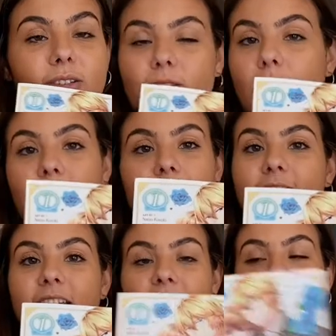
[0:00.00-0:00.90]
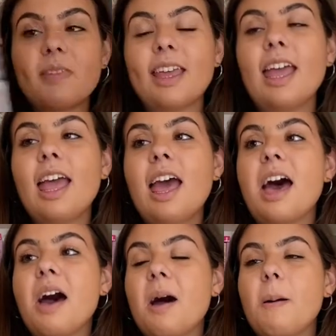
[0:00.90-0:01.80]
that's all I'm gonna say.
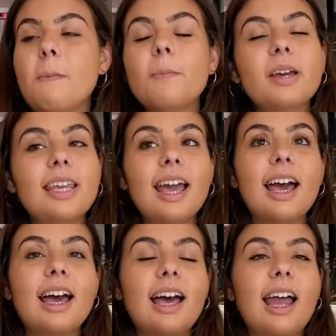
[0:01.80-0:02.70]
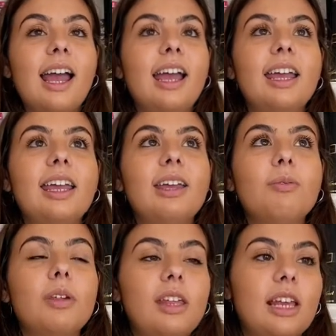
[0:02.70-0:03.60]
But yeah, I
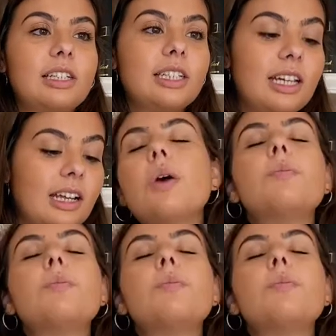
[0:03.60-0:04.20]
really liked it.